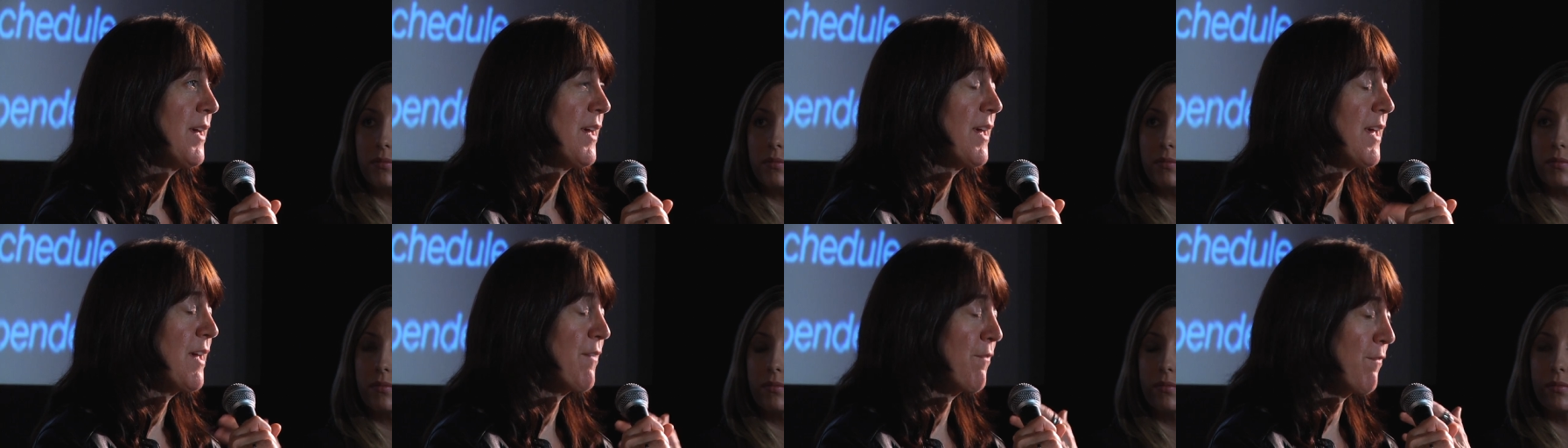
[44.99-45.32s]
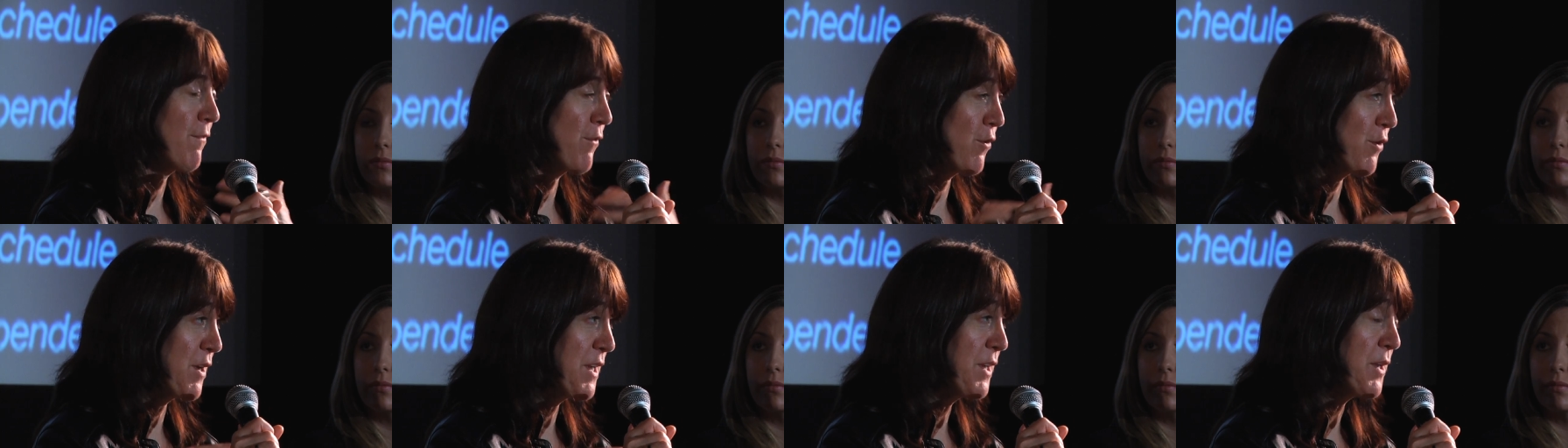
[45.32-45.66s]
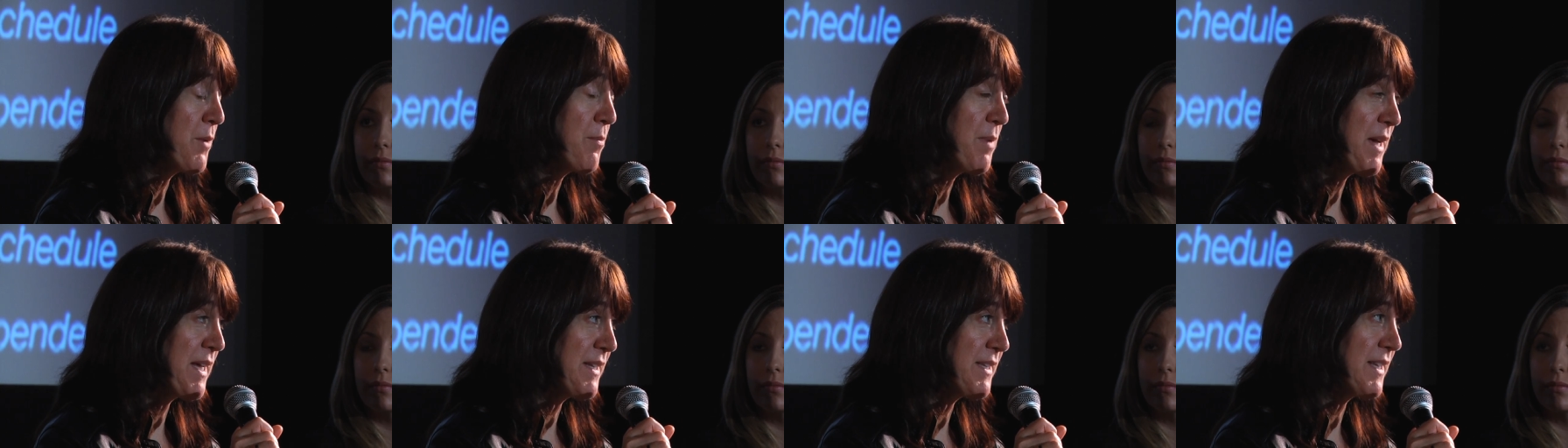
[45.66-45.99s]
it, for
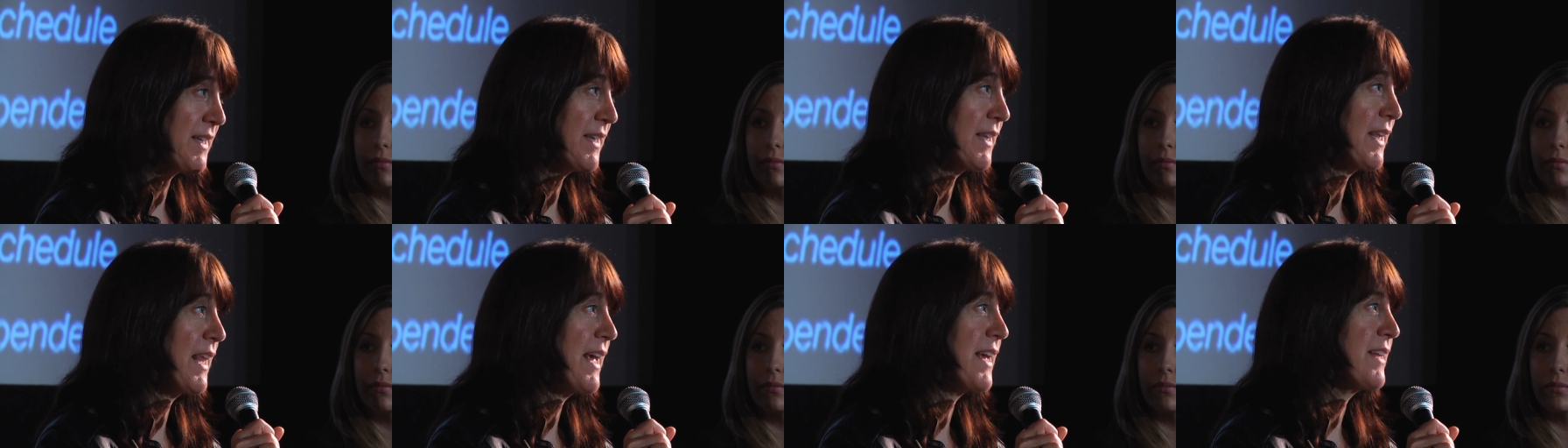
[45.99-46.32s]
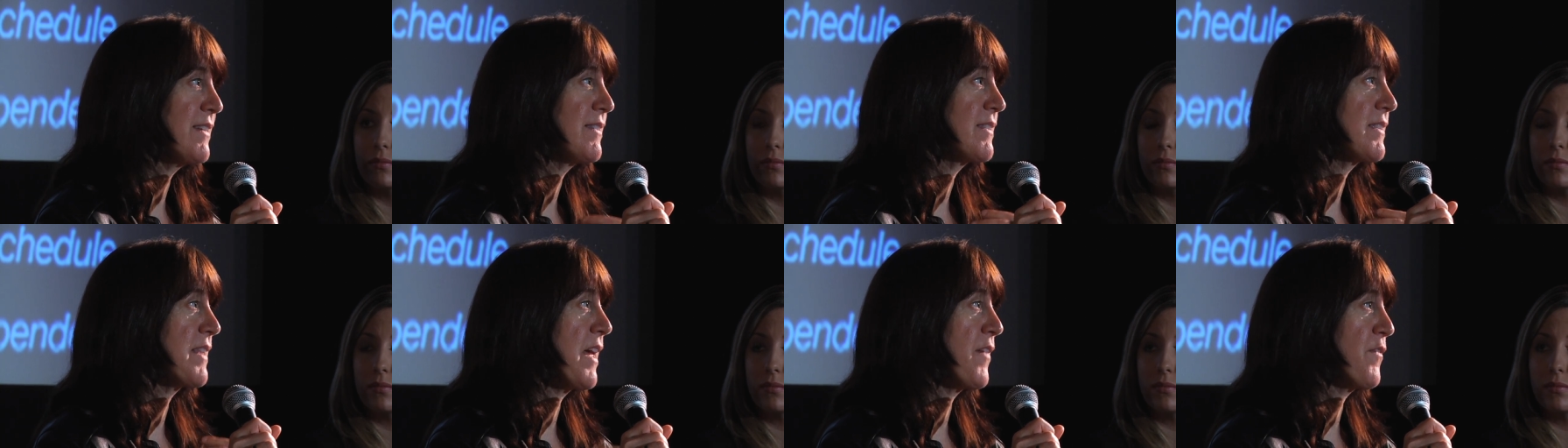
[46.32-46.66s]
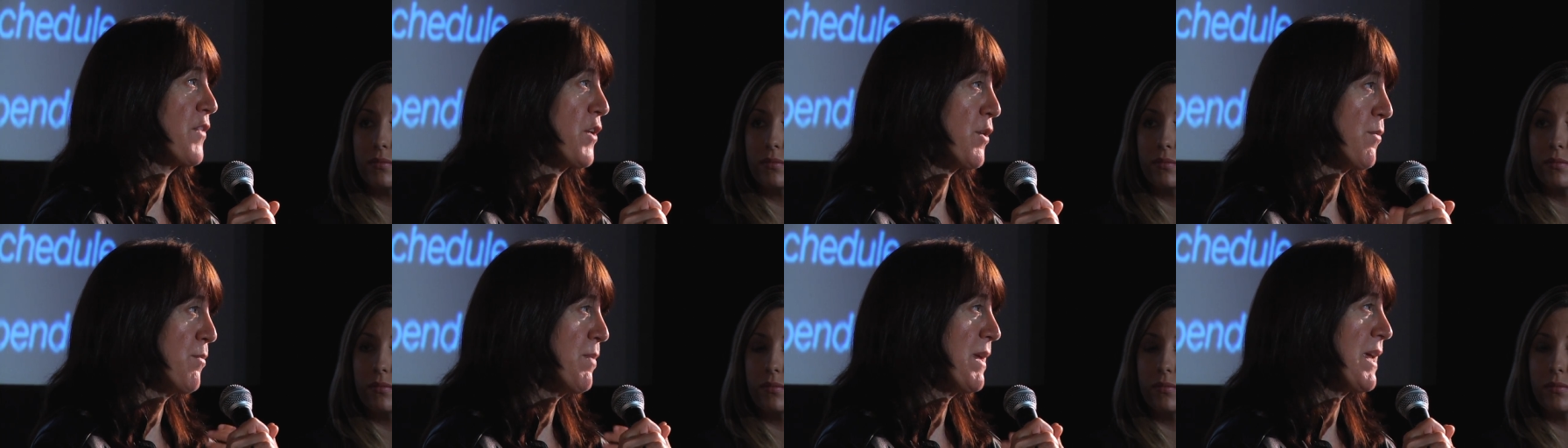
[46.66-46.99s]
Independent Lens, that
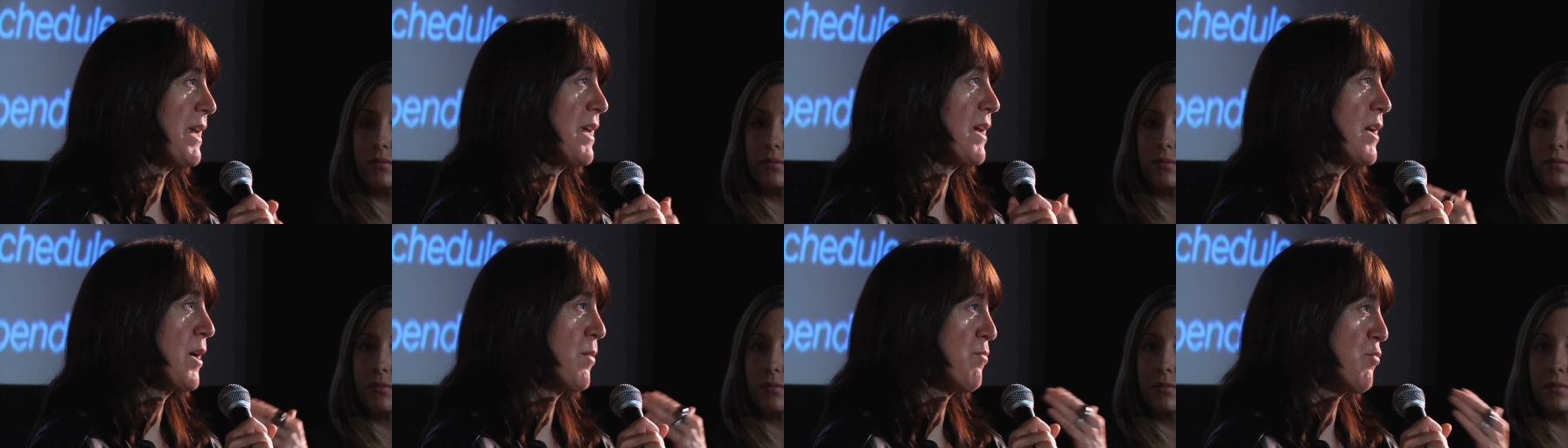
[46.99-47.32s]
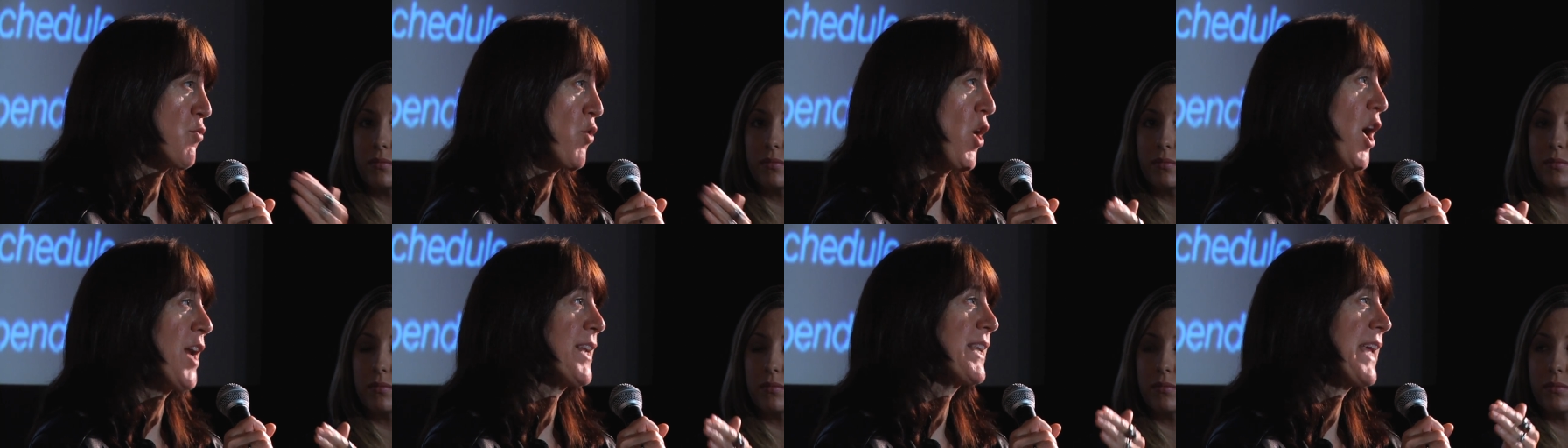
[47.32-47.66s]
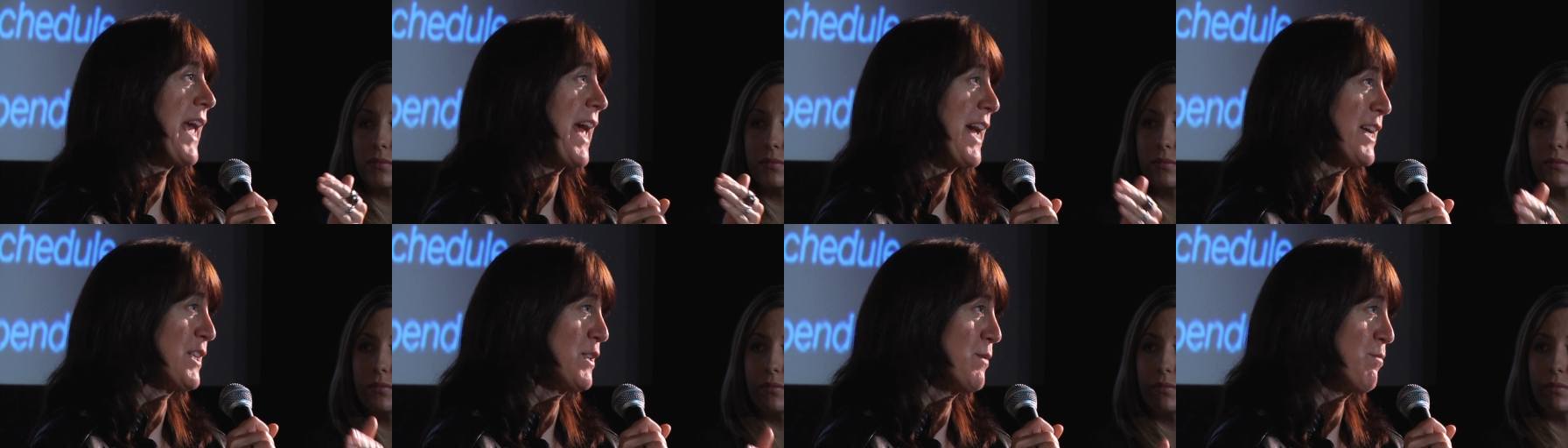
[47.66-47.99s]
there be a
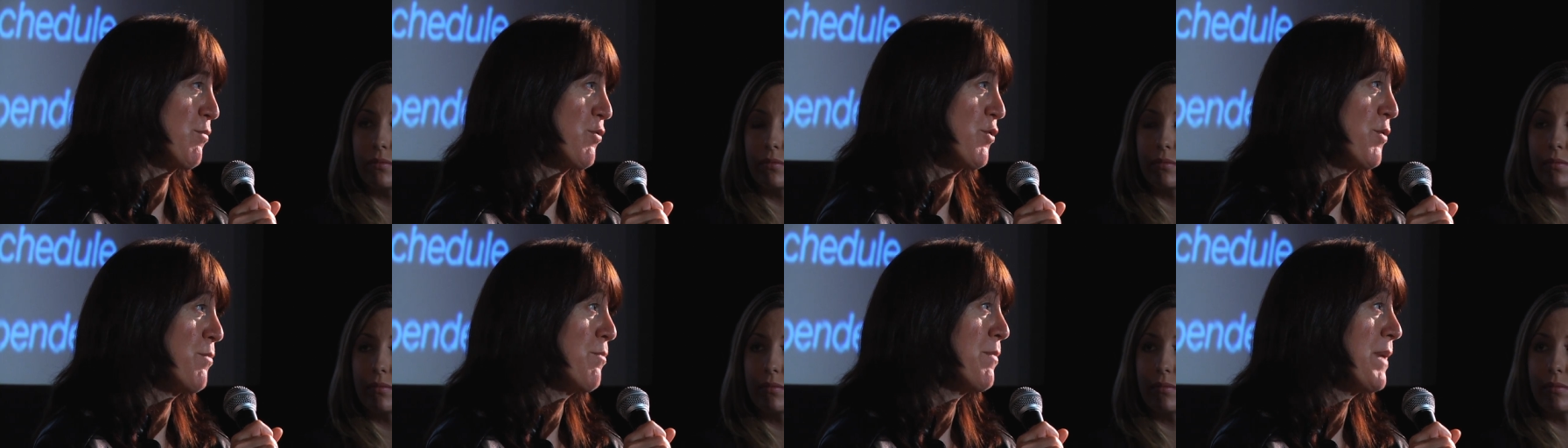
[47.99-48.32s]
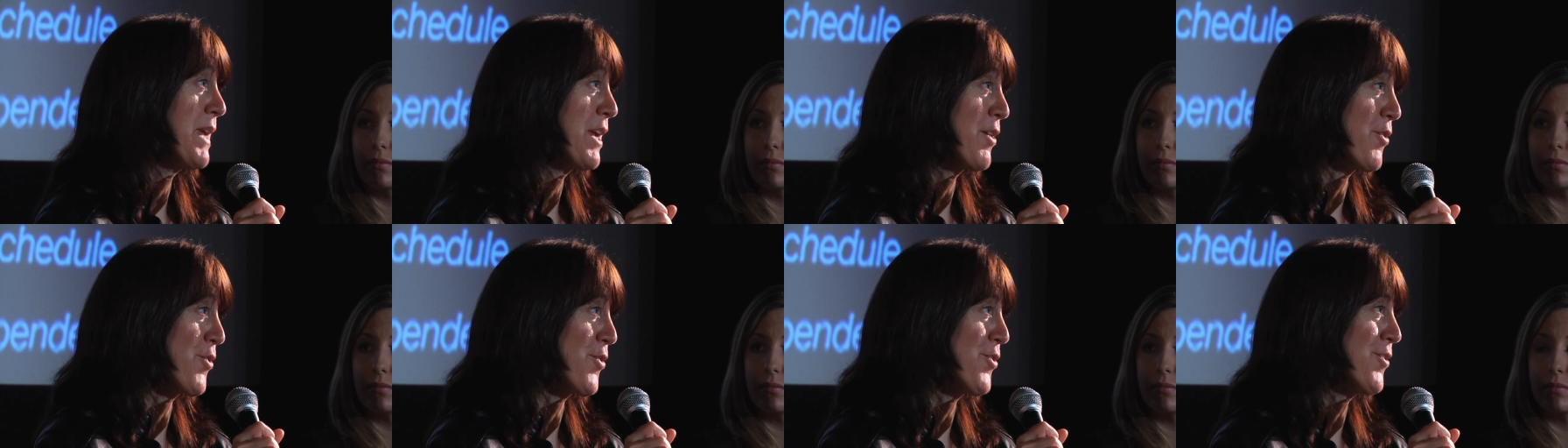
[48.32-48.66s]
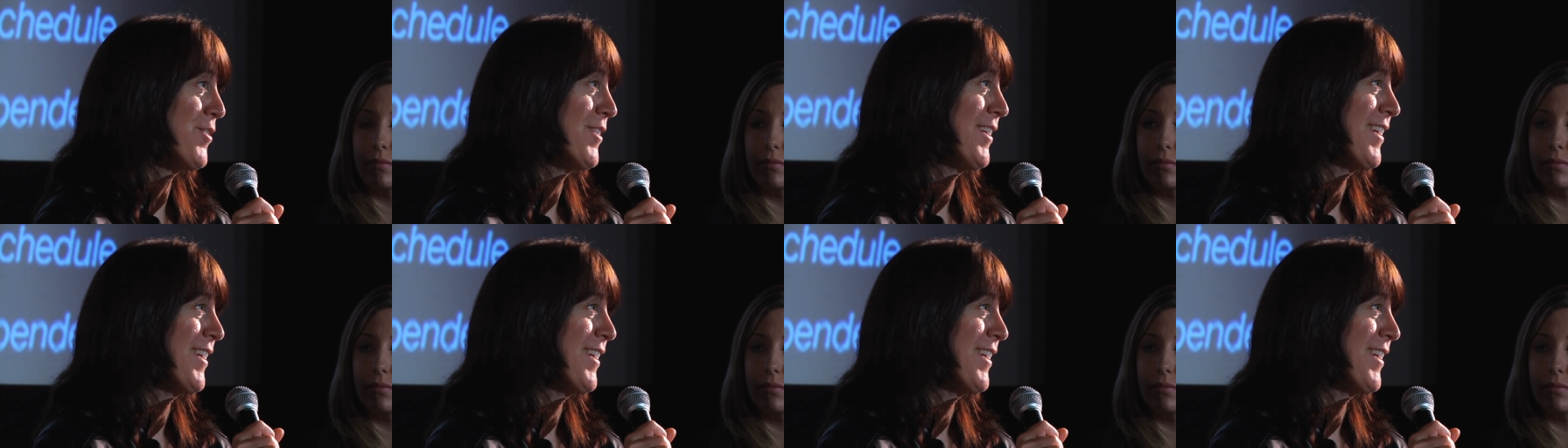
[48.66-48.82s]
broadcast premiere,